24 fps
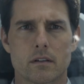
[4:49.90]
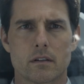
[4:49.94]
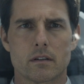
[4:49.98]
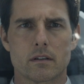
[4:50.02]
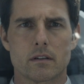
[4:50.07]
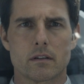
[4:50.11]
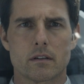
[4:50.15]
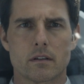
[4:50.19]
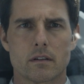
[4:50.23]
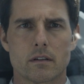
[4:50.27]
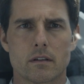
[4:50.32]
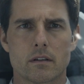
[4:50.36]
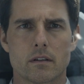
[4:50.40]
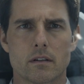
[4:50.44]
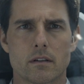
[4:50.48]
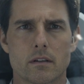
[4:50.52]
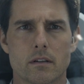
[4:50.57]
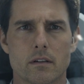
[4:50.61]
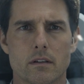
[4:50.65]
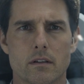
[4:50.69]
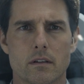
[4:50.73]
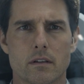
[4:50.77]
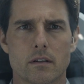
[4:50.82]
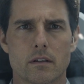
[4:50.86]
him to a
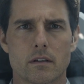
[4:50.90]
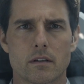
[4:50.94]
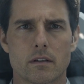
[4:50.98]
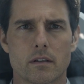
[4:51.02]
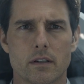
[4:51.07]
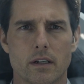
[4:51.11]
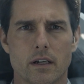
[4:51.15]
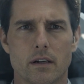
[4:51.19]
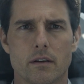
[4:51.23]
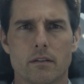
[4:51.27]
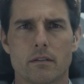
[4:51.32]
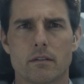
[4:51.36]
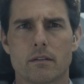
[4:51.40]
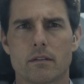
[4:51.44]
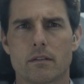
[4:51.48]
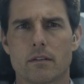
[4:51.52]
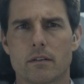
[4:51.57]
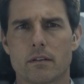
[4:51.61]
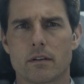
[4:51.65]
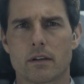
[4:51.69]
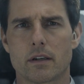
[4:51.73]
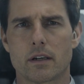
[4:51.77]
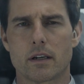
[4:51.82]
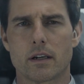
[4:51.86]
spot near the ruins of
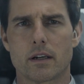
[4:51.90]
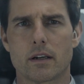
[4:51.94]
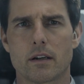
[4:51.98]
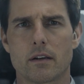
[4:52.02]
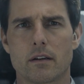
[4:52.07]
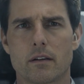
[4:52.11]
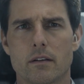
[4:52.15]
the Empire